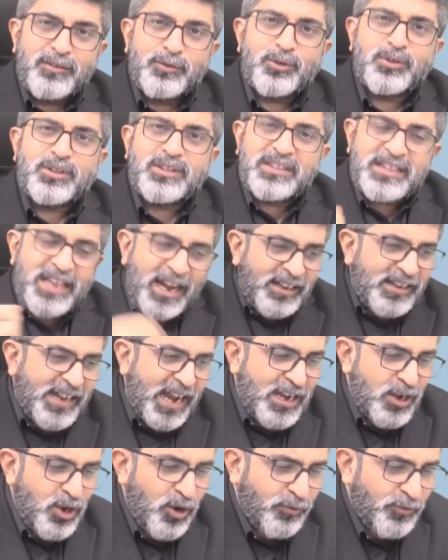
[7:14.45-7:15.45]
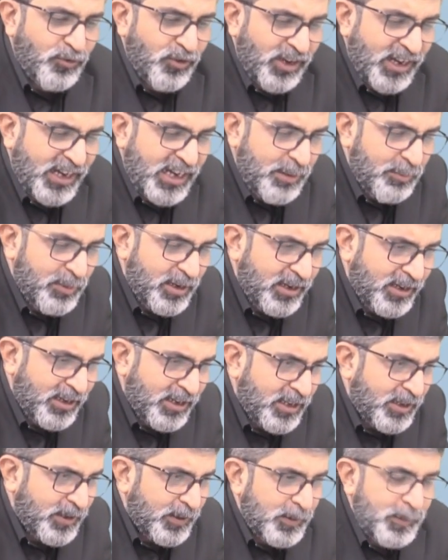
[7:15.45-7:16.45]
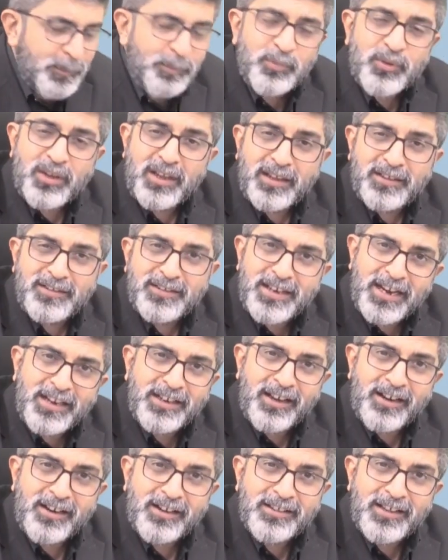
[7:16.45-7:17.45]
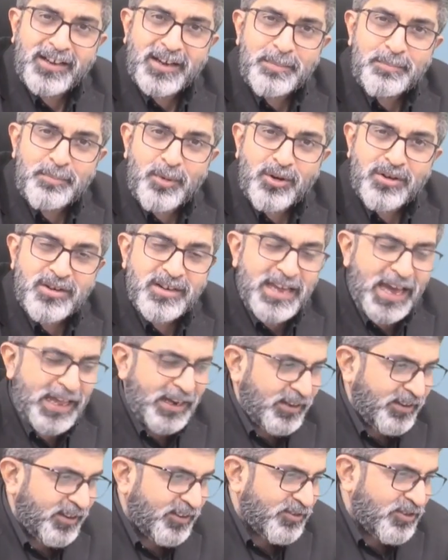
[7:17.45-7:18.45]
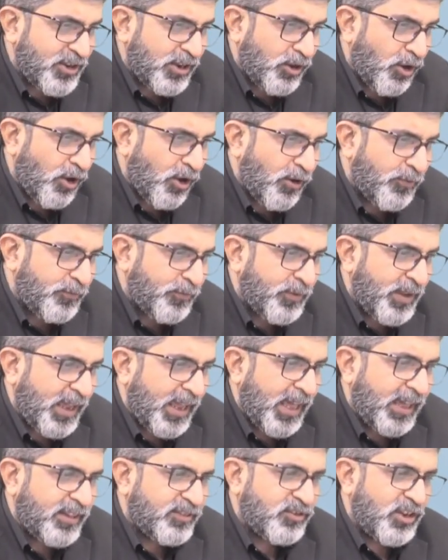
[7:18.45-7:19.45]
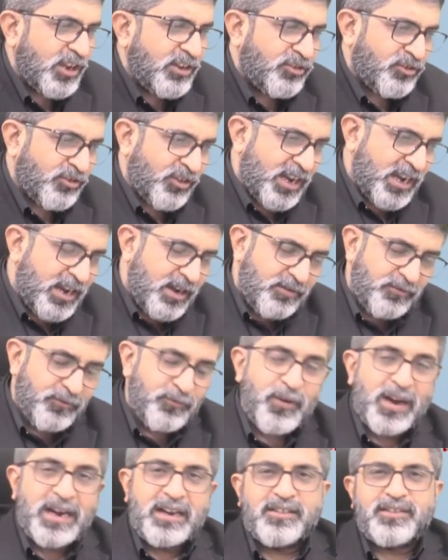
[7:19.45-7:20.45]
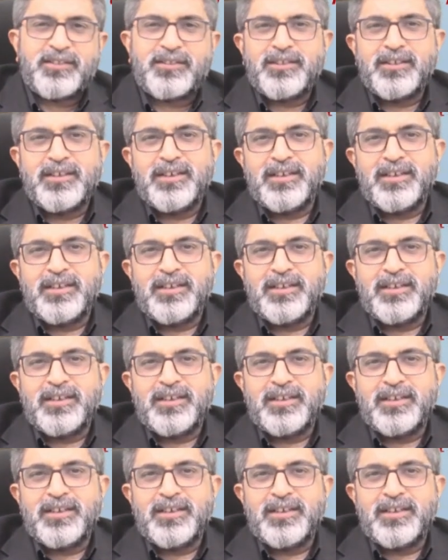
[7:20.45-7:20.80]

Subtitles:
So that kind of tradability is yet another important characteristic of exchange traded funds.